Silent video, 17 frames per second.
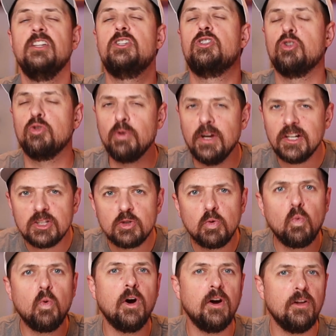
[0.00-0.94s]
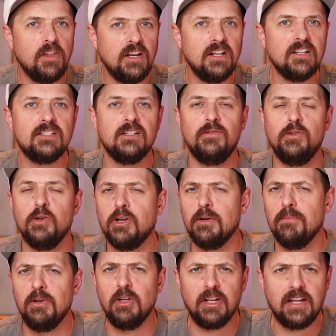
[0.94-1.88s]
the trustworthiness of your
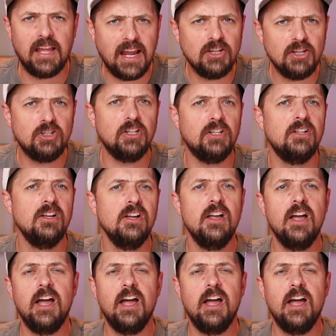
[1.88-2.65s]
communication